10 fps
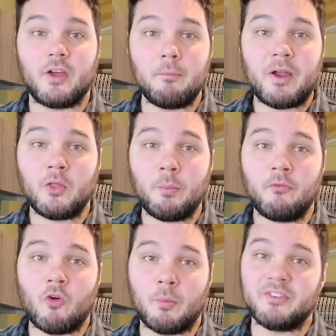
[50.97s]
to compare their
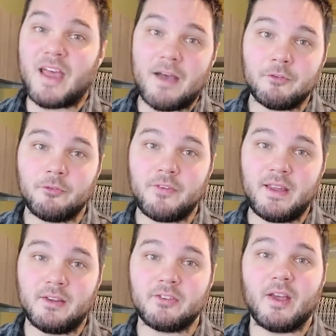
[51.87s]
performance after
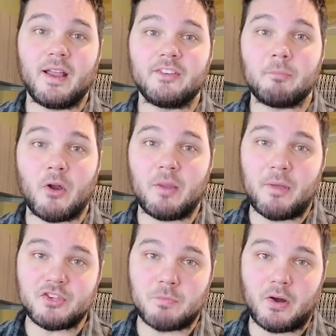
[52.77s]
fees against
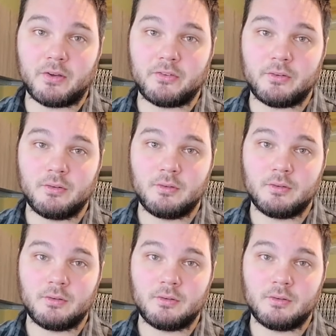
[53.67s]
market benchmarks.